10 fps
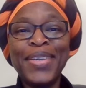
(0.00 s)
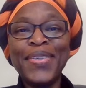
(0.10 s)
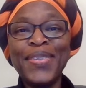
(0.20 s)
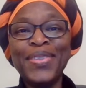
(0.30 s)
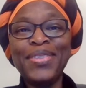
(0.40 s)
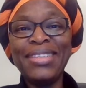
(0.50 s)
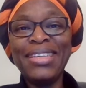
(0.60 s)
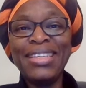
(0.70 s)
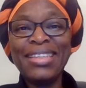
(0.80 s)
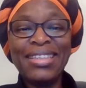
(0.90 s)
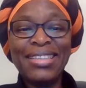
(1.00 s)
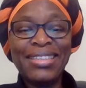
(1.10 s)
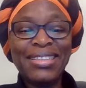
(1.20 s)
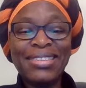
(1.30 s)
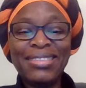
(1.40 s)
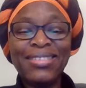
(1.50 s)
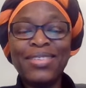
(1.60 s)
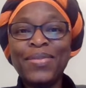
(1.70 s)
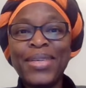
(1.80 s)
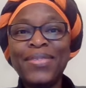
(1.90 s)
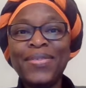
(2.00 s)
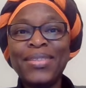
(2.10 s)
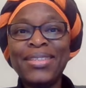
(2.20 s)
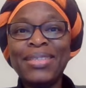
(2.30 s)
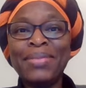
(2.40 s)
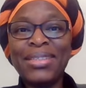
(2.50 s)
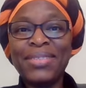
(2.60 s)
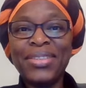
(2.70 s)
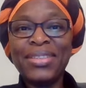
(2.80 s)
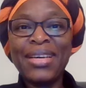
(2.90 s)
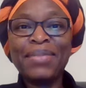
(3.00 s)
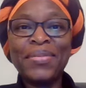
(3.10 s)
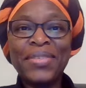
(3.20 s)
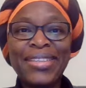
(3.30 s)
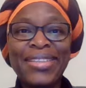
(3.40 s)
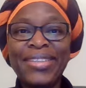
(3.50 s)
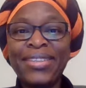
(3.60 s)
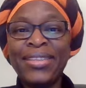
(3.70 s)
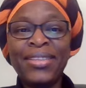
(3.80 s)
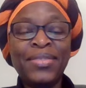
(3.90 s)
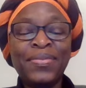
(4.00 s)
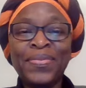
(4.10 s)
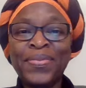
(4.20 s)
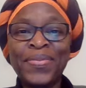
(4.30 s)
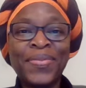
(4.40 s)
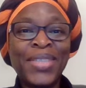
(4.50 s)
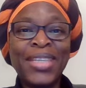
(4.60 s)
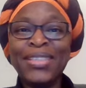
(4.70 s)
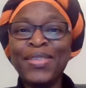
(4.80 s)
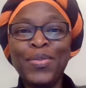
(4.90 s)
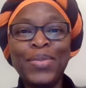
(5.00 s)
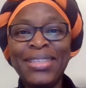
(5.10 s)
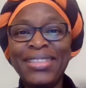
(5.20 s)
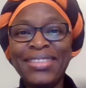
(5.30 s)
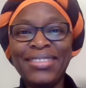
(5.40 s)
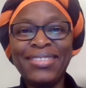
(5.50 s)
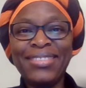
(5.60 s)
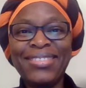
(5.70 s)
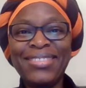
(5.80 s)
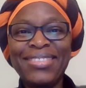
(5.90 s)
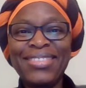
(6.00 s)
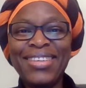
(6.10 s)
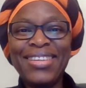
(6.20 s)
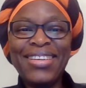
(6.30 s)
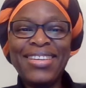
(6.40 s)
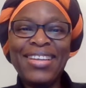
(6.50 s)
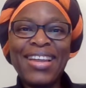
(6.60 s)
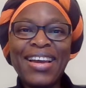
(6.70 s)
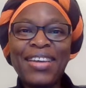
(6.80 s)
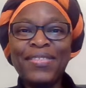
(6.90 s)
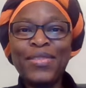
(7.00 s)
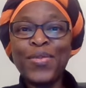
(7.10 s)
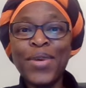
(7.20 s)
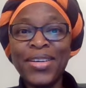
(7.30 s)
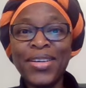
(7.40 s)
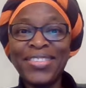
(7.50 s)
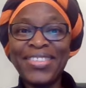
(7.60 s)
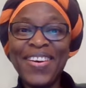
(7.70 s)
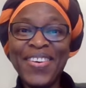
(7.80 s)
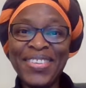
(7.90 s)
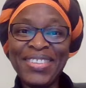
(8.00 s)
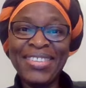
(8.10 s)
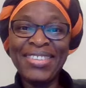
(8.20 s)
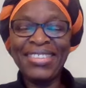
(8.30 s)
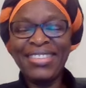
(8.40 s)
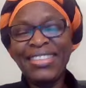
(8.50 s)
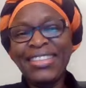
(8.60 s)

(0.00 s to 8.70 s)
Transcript: who do not wait for this specific time of the year. It's no big deal. Life twirls on.